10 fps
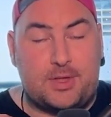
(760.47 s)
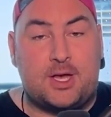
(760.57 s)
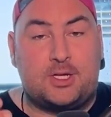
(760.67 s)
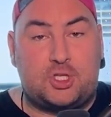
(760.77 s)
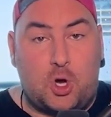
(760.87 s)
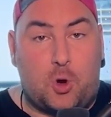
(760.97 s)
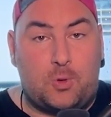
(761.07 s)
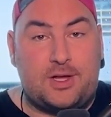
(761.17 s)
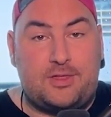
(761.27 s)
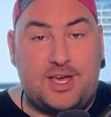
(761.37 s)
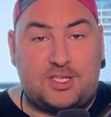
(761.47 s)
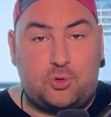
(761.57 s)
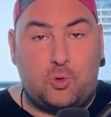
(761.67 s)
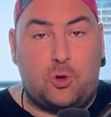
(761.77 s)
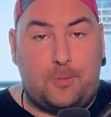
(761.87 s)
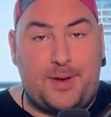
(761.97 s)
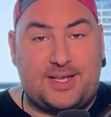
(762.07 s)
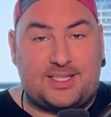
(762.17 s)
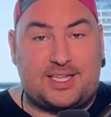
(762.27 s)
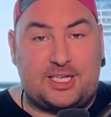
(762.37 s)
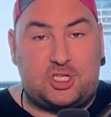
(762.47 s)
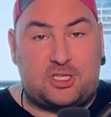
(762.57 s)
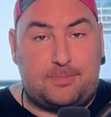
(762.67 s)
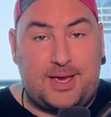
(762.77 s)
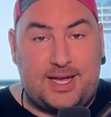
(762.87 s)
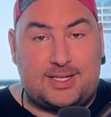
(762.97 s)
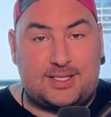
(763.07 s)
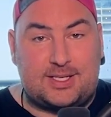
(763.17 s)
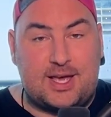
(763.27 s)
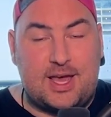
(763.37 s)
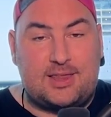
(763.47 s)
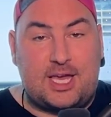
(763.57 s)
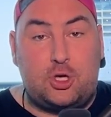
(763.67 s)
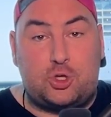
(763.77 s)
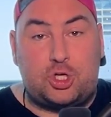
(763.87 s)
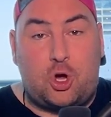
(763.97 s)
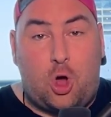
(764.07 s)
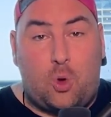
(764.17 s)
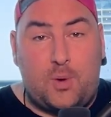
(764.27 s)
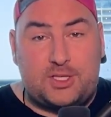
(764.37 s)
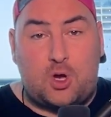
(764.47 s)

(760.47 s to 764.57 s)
So, this rule basically just means that you should always,